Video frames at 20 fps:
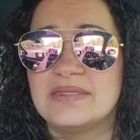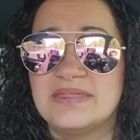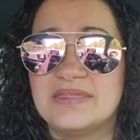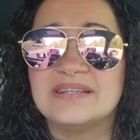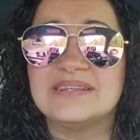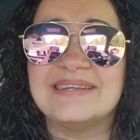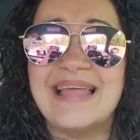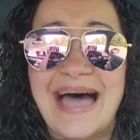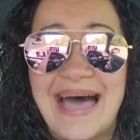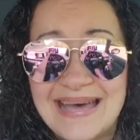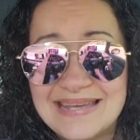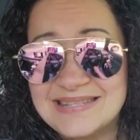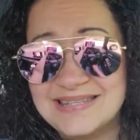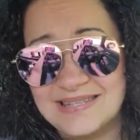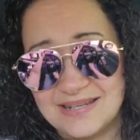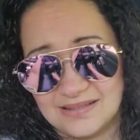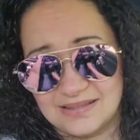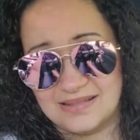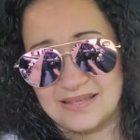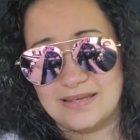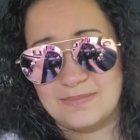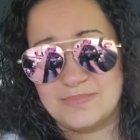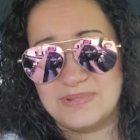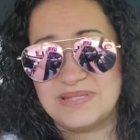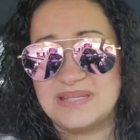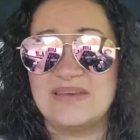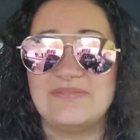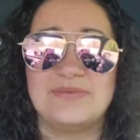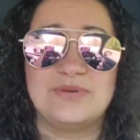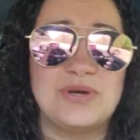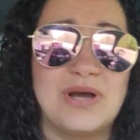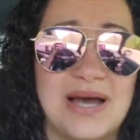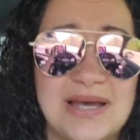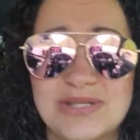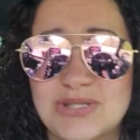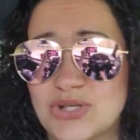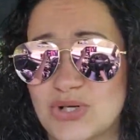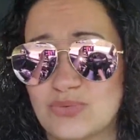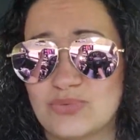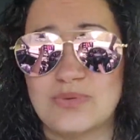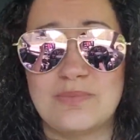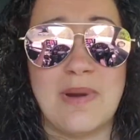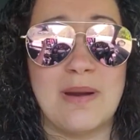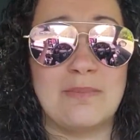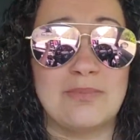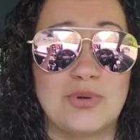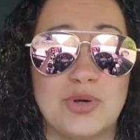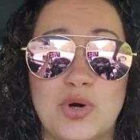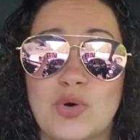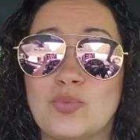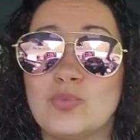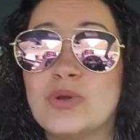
The last eclipse, if you guys don't remember,